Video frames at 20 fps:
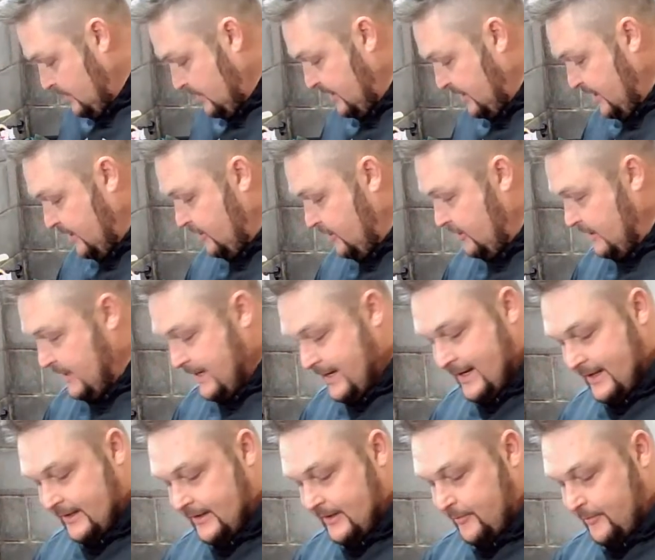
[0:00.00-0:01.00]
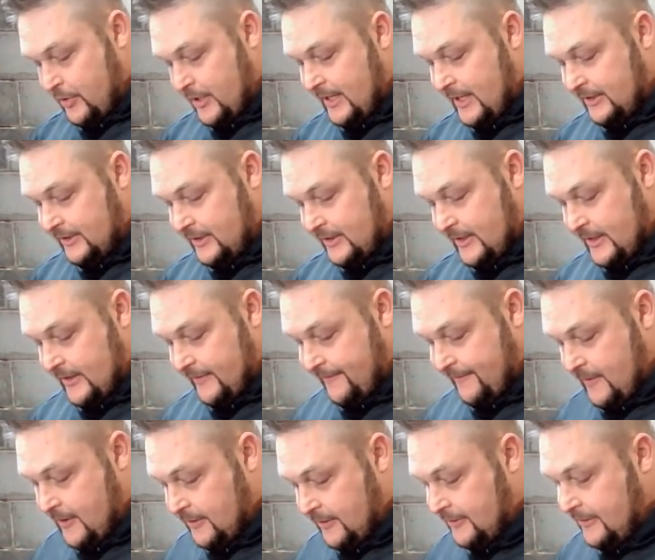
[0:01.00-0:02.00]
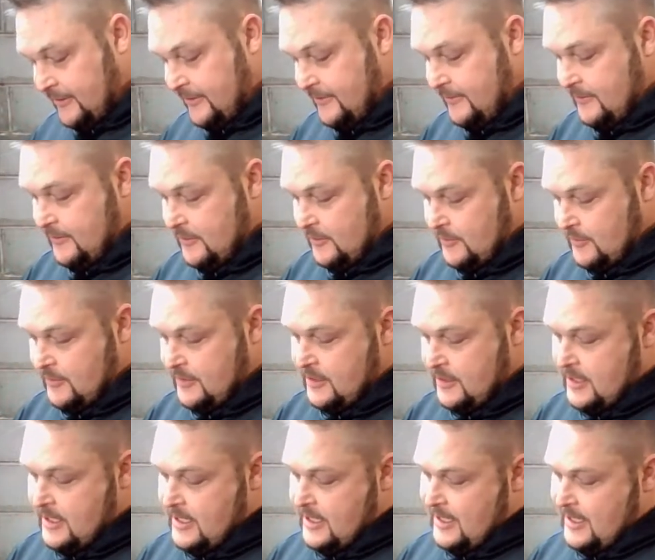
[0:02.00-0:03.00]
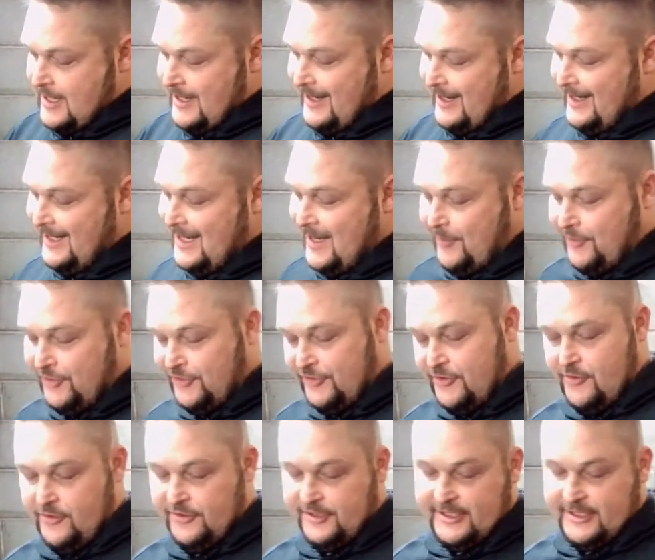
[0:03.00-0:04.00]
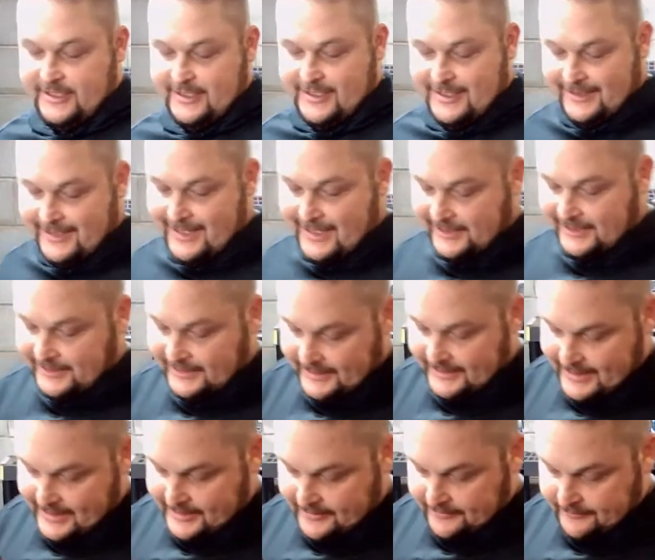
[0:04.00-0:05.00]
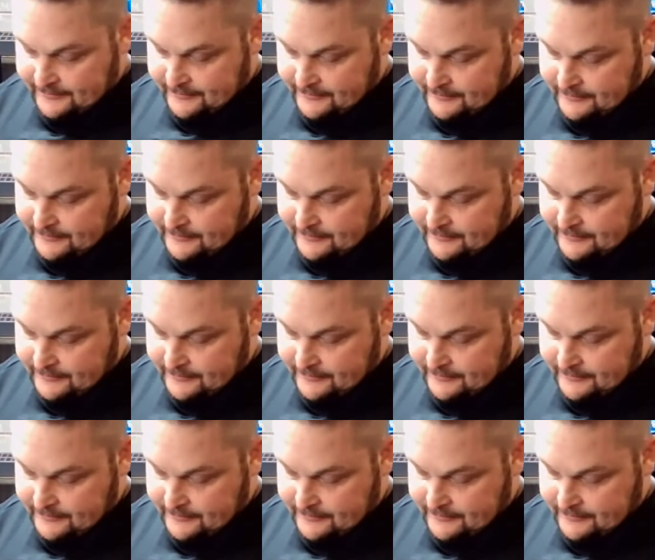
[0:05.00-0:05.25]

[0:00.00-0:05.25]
gear and the plates in there first. Get a couple screws in it and test it again.